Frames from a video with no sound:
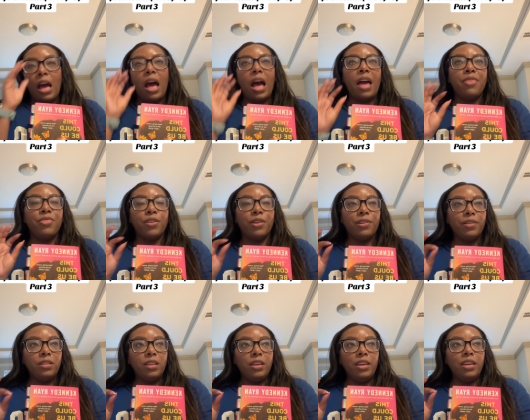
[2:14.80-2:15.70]
I
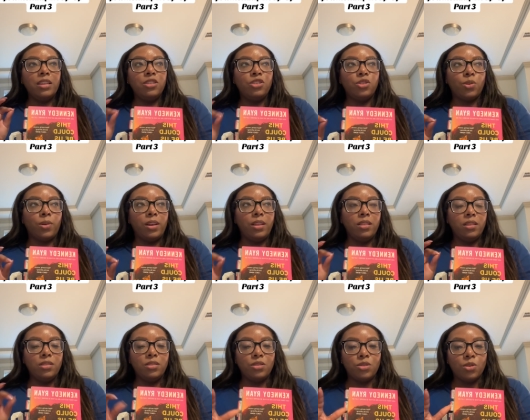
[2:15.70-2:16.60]
thoroughly enjoyed
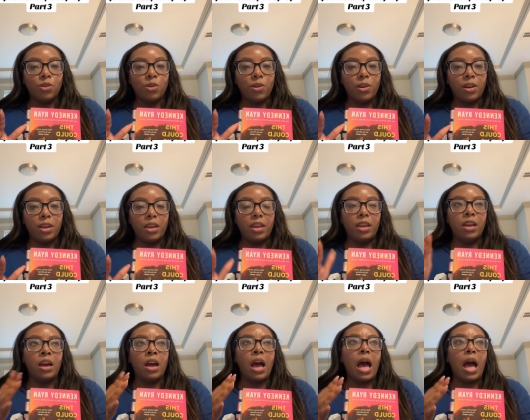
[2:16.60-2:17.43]
this story.